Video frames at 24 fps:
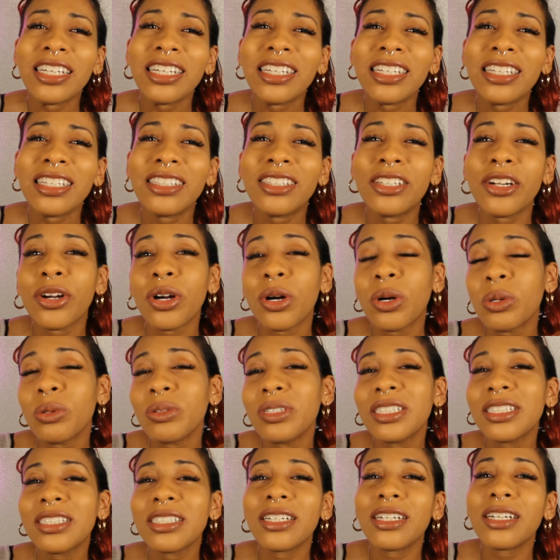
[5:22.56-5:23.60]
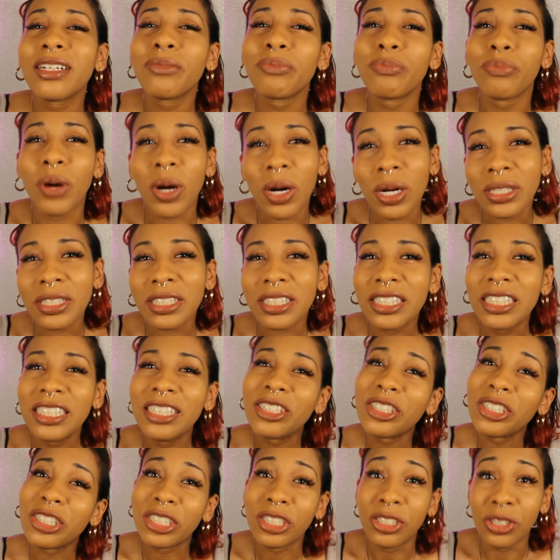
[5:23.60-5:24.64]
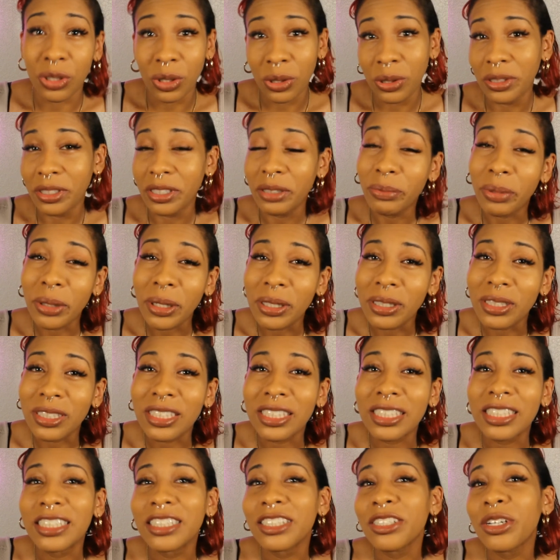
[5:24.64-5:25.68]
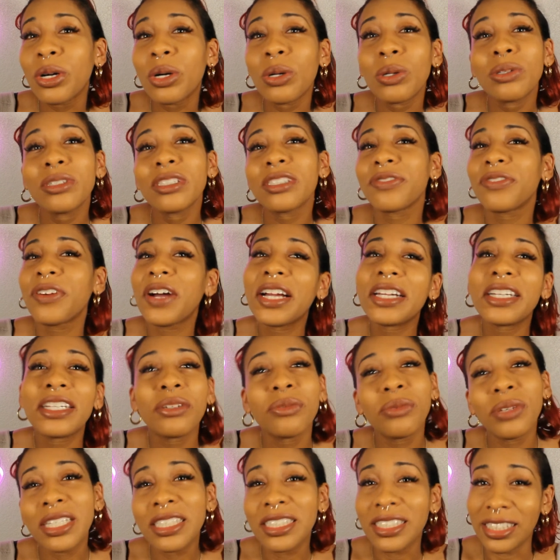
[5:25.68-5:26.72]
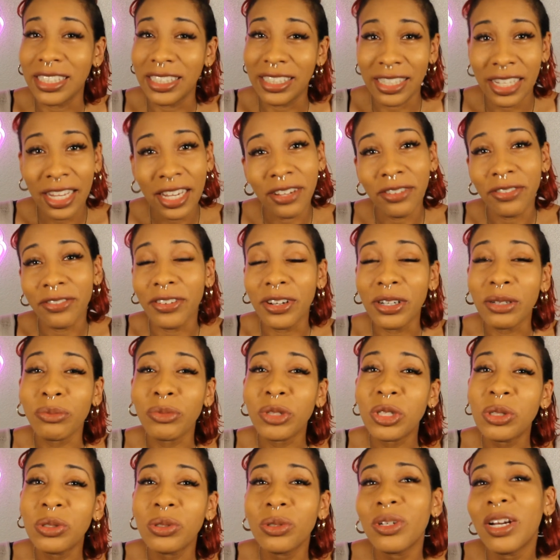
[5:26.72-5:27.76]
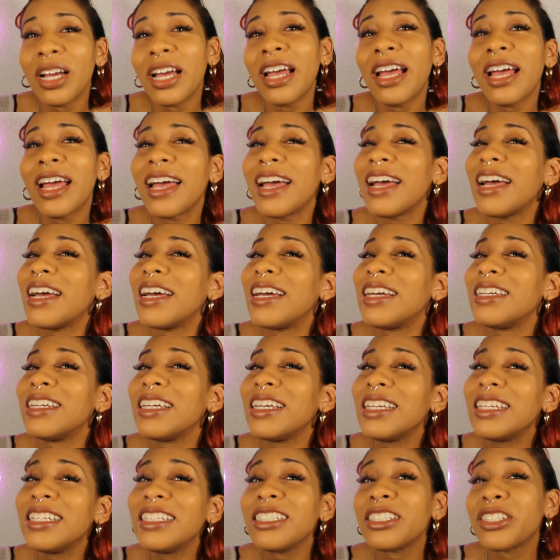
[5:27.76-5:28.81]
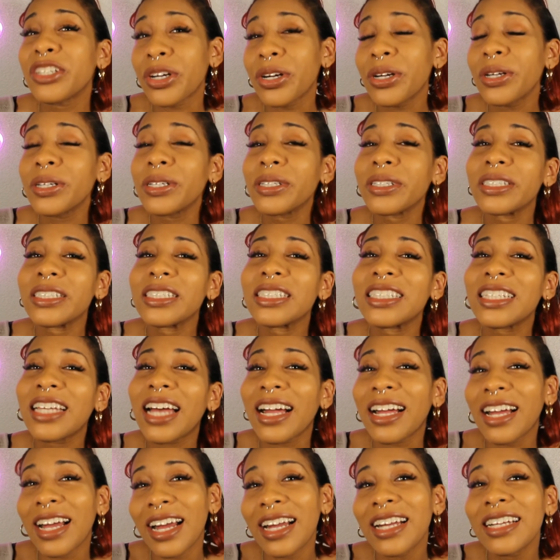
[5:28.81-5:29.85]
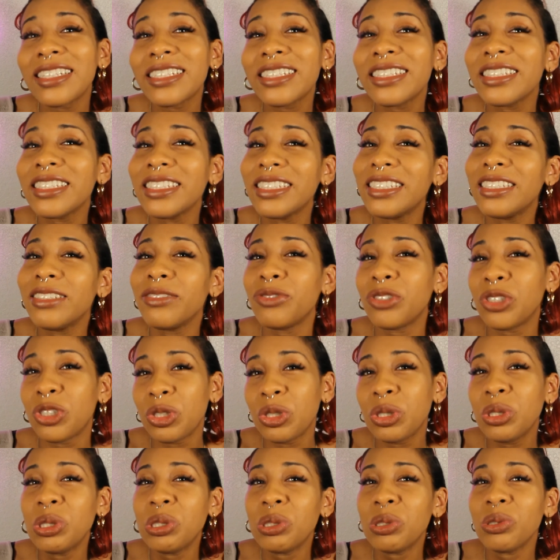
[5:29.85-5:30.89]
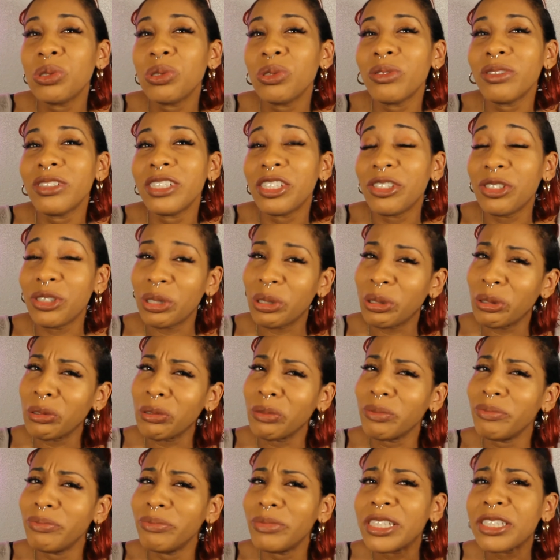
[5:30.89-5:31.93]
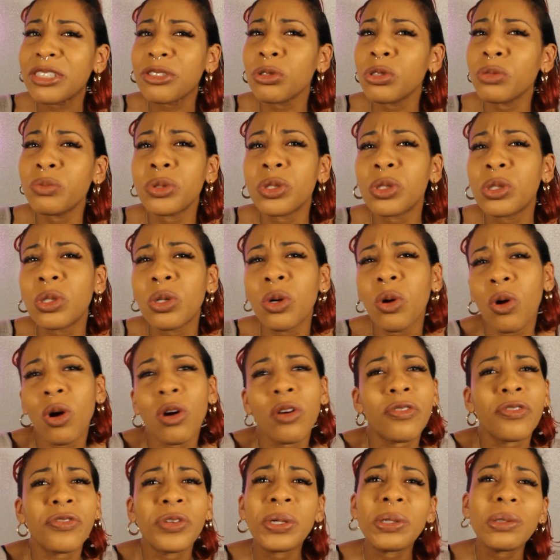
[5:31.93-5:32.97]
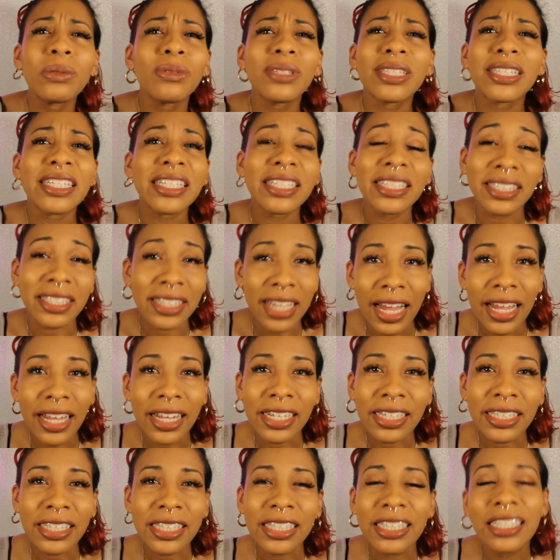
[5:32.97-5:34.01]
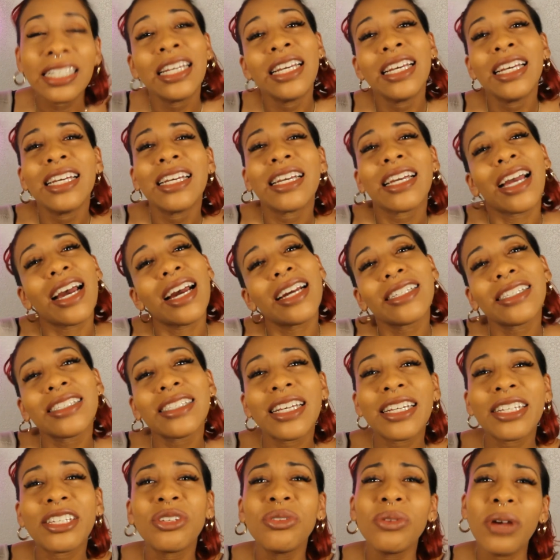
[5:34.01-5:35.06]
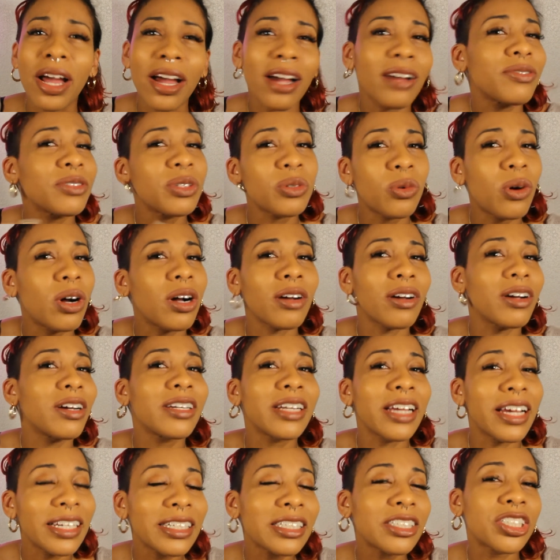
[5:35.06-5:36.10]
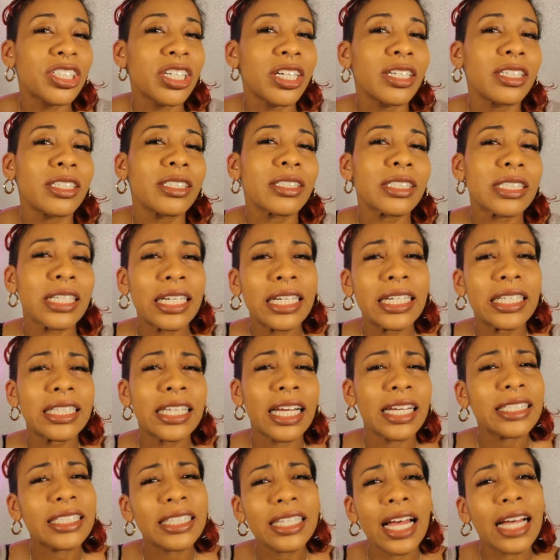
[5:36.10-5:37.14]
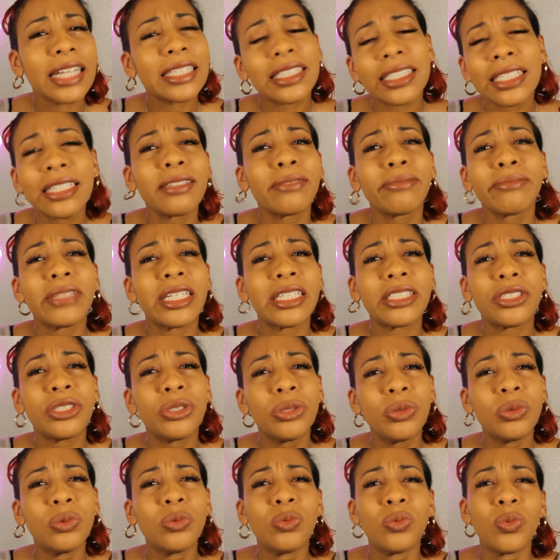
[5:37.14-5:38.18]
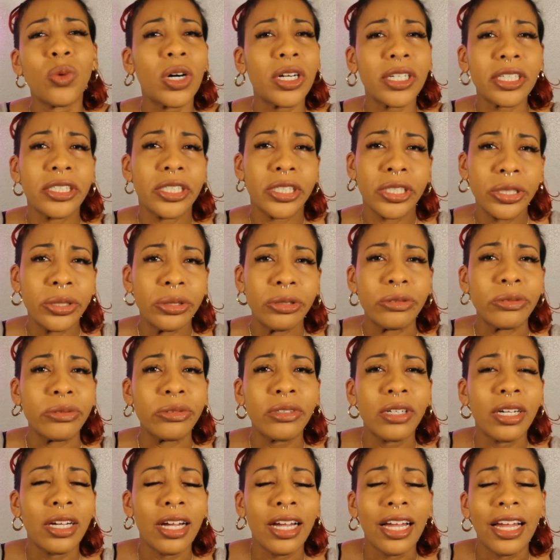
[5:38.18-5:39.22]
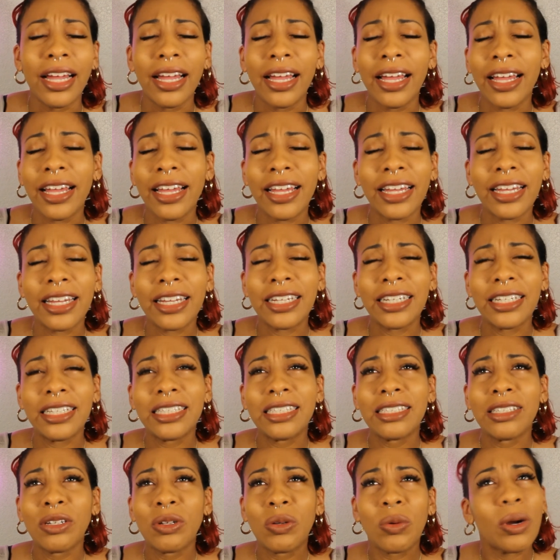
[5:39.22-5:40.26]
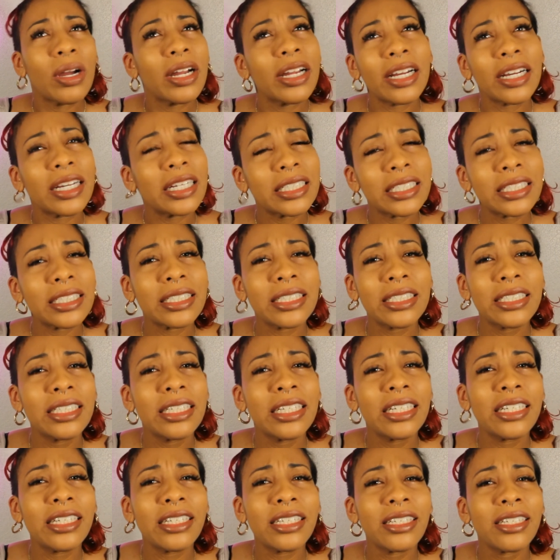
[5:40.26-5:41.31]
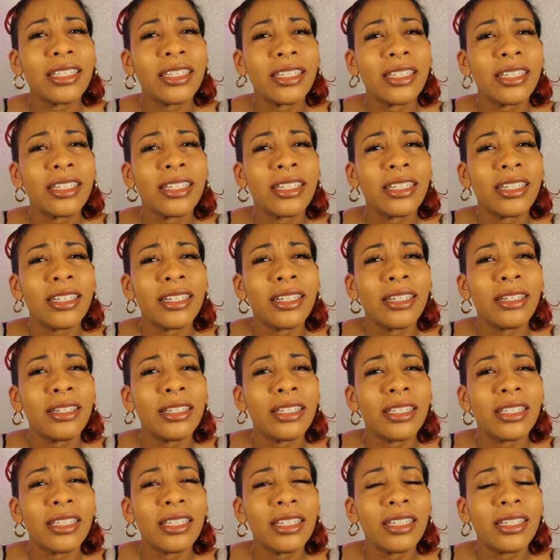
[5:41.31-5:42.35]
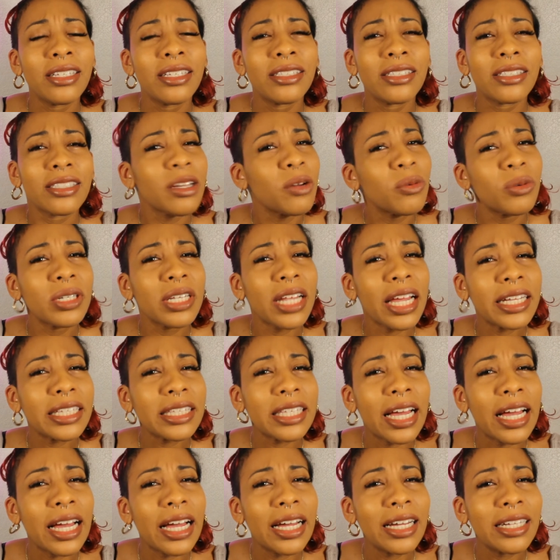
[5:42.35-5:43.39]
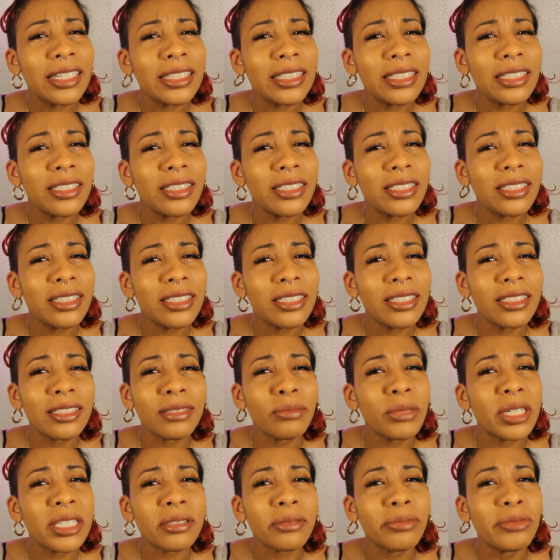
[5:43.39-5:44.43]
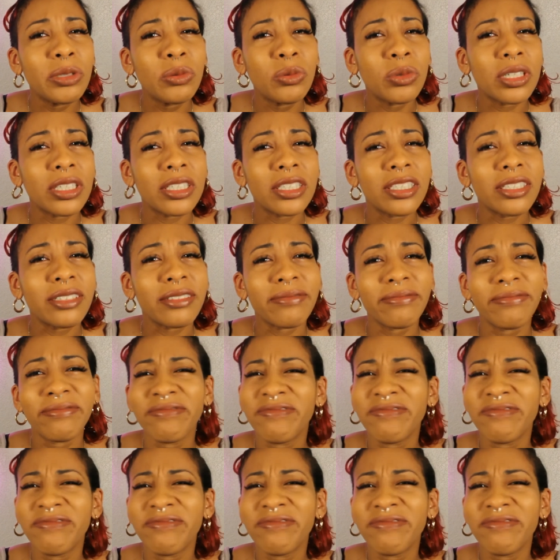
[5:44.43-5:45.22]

they're always a bossy or controlling person. They're always finding ways to take from you. And in turn, that kind of leaves you, you know, miserable or filled with anxiety, kind of like you have to walk on eggshells. And that's not something that you want to do. And quite honestly, someone like that just makes me want to.